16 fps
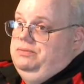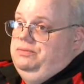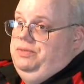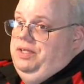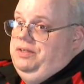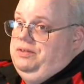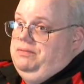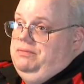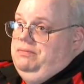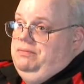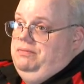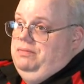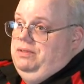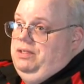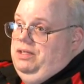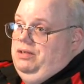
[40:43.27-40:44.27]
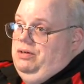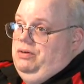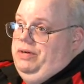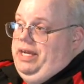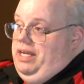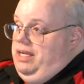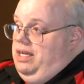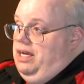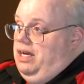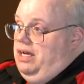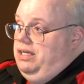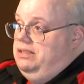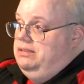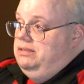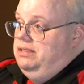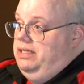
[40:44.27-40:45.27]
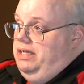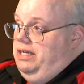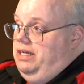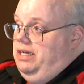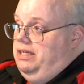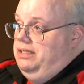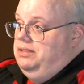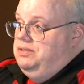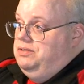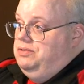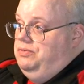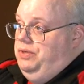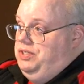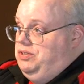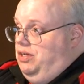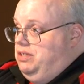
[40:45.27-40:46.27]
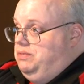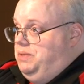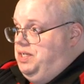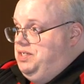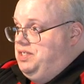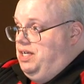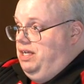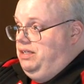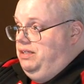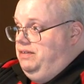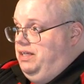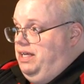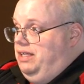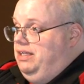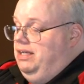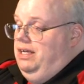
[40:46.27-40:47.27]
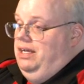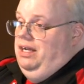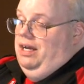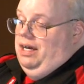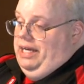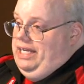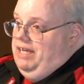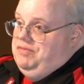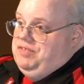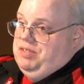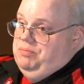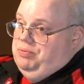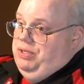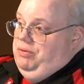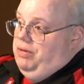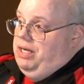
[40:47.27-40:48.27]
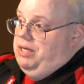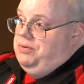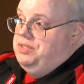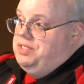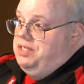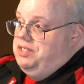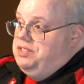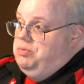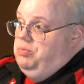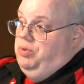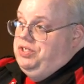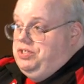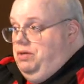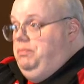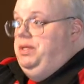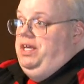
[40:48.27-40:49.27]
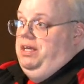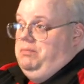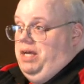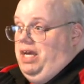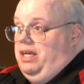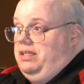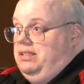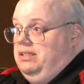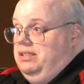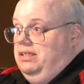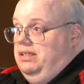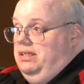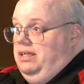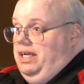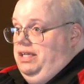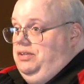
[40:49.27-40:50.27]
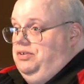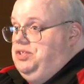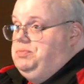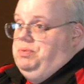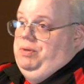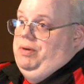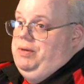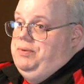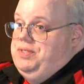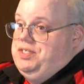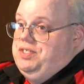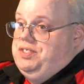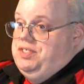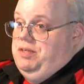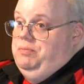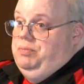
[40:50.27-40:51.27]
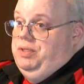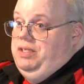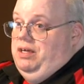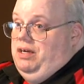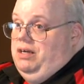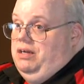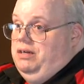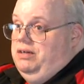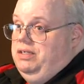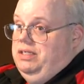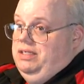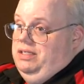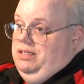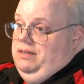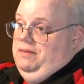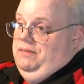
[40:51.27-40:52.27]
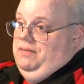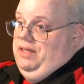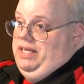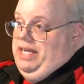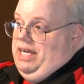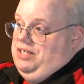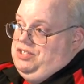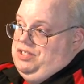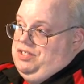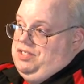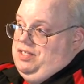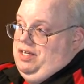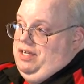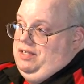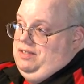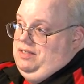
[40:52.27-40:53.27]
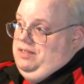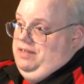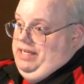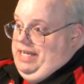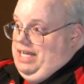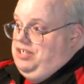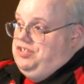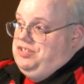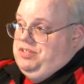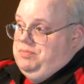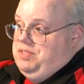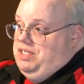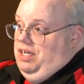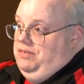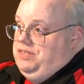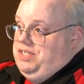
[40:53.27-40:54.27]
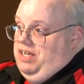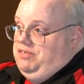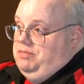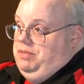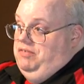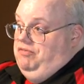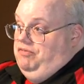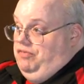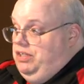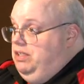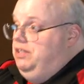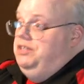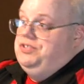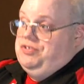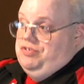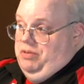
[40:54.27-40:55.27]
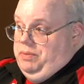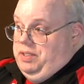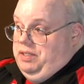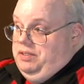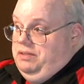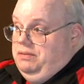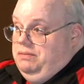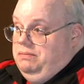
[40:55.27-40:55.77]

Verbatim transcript: with you know, Aeon, and we talk about exactly that. I have some prerequisites which are being met, and those prerequisites simply are the gadget set, the gadgets themselves have to be freely distributed.